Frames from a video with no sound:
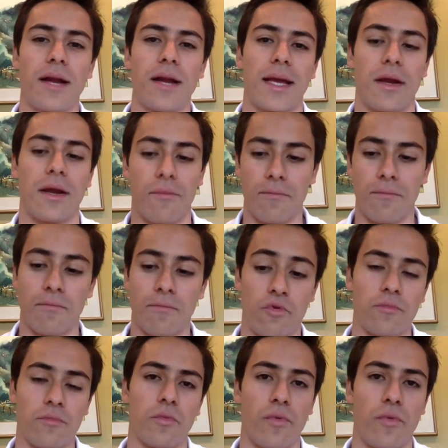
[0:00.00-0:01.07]
like a
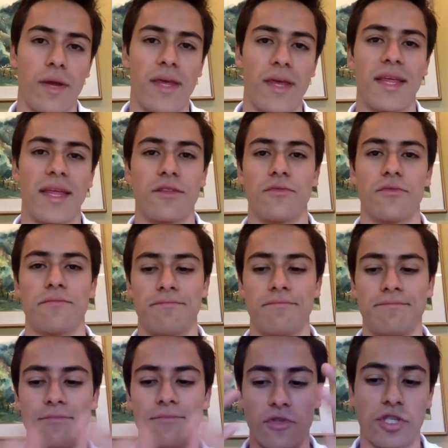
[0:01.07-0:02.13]
room to breathe and to
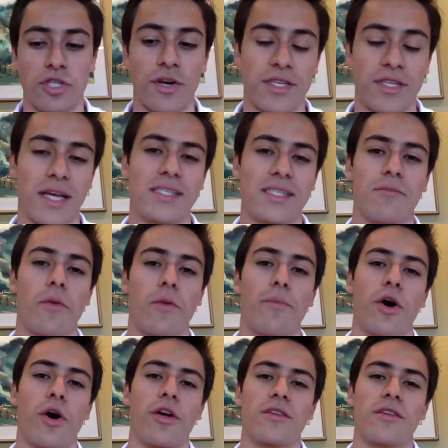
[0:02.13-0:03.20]
start testing
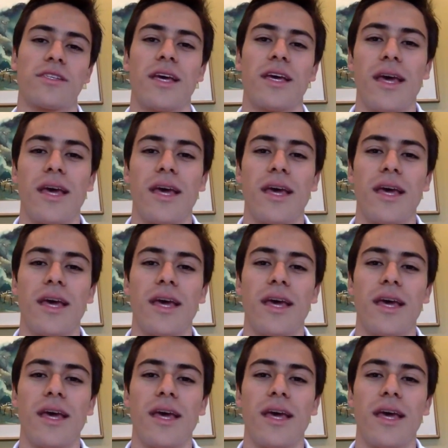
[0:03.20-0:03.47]
more products.